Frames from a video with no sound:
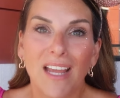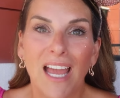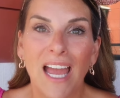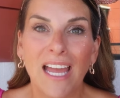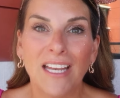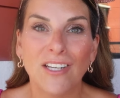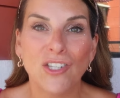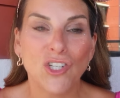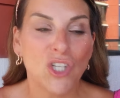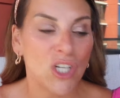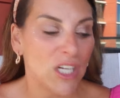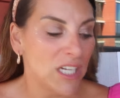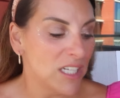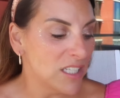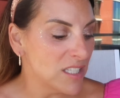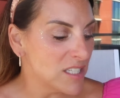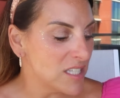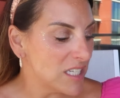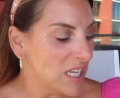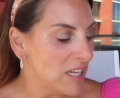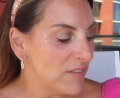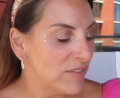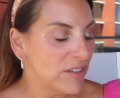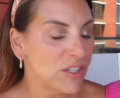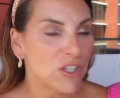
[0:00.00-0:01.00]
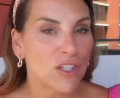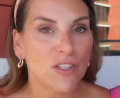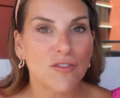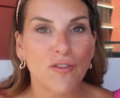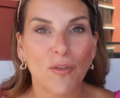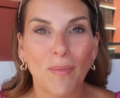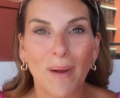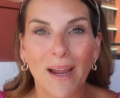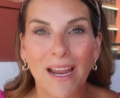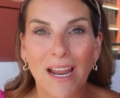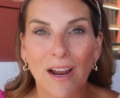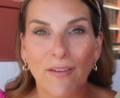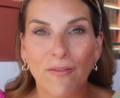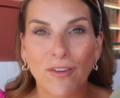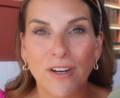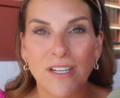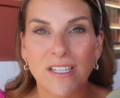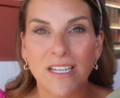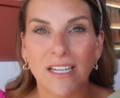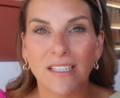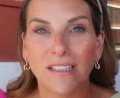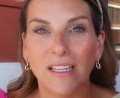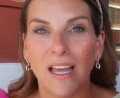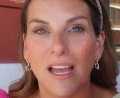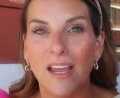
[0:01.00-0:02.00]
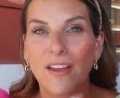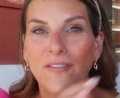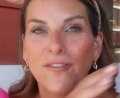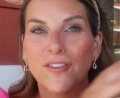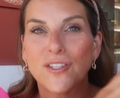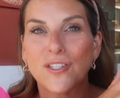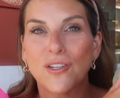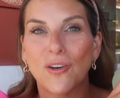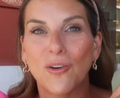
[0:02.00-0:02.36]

and jeans even just for my everyday life